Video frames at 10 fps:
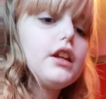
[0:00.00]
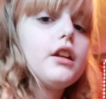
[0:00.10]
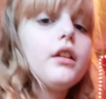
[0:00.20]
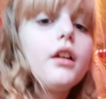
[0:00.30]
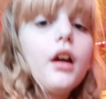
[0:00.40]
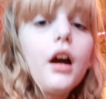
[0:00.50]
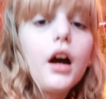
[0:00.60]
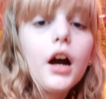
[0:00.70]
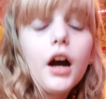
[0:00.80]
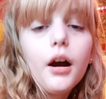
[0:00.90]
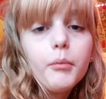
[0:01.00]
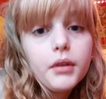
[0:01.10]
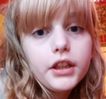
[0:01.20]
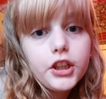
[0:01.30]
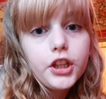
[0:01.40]
Me. Um,
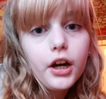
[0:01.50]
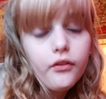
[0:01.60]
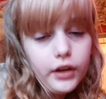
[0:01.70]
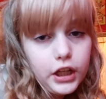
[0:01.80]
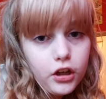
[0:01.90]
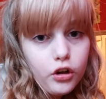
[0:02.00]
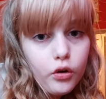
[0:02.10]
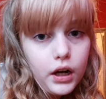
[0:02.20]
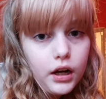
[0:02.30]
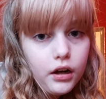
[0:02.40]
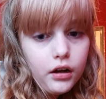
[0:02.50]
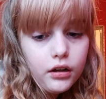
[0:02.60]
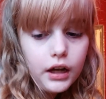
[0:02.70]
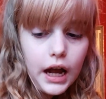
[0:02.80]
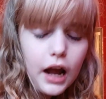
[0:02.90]
the video, uh,
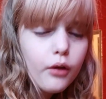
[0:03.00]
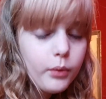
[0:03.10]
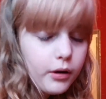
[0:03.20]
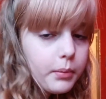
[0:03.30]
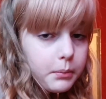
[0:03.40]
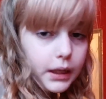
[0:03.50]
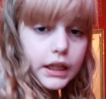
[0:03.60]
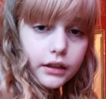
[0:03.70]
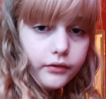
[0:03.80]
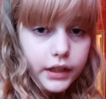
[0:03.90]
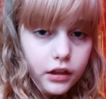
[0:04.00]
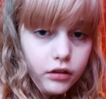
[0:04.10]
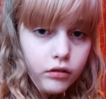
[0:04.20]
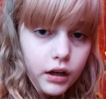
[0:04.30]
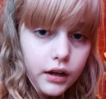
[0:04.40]
I will be making a
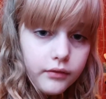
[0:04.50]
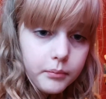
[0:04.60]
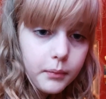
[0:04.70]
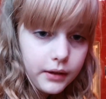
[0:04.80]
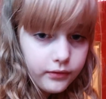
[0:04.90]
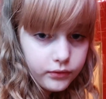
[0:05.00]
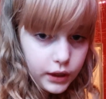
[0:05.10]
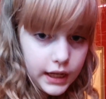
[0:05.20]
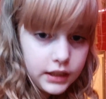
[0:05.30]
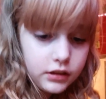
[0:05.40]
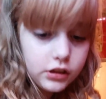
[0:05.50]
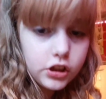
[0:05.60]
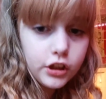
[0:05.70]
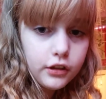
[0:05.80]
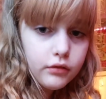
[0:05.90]
video of my friend
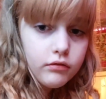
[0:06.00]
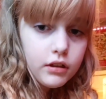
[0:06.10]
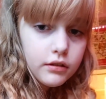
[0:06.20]
soon.